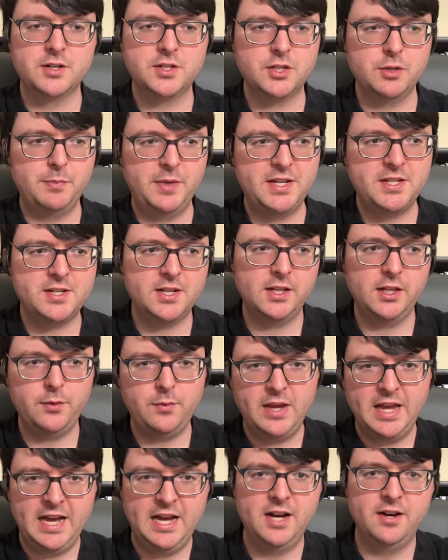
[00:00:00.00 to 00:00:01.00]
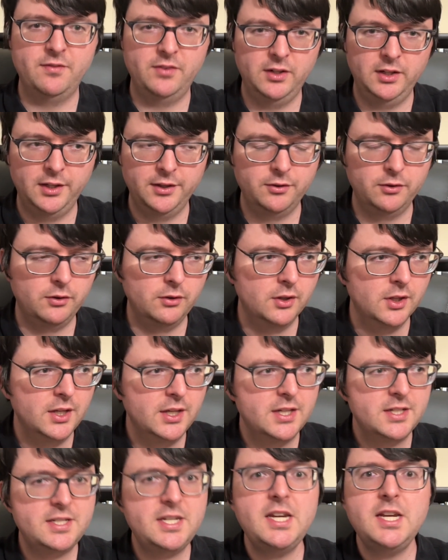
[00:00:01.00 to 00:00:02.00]
So basically we have a little
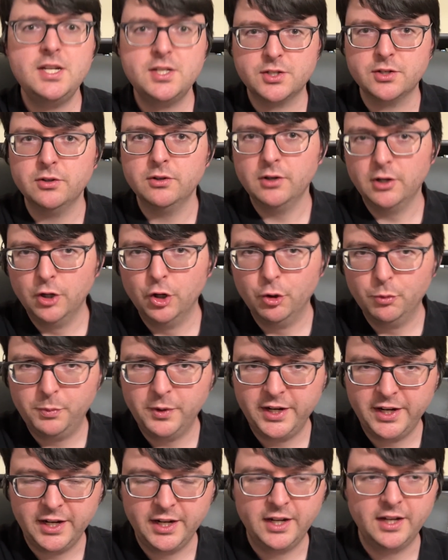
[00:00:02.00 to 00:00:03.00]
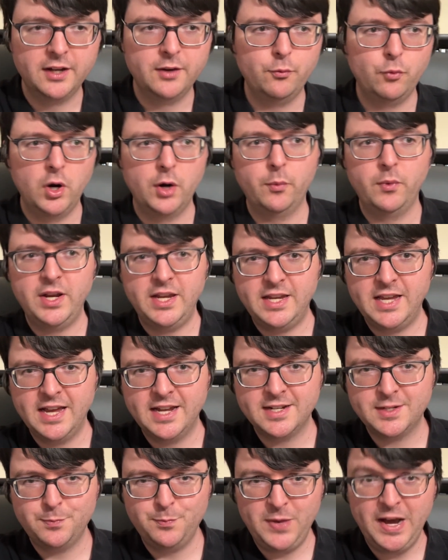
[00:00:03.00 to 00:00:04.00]
teaser opening where we
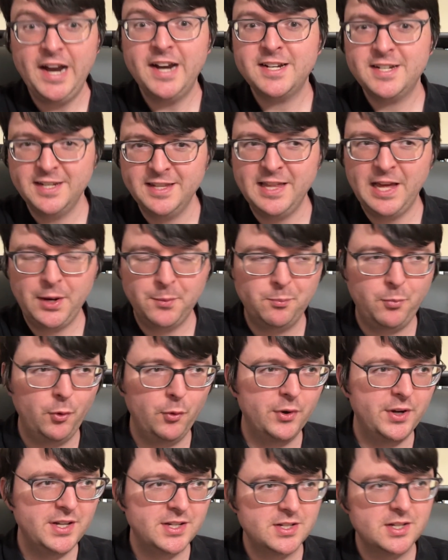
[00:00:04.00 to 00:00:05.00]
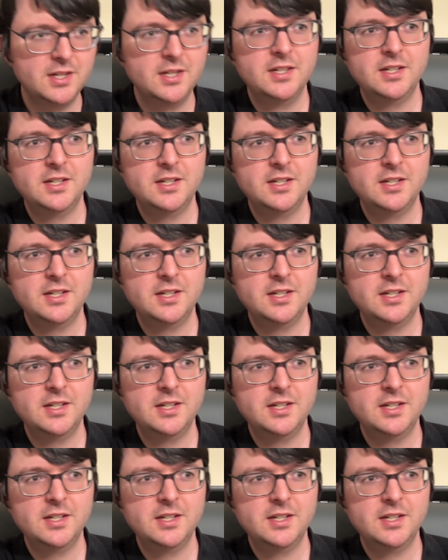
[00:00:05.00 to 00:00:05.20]
get back to that point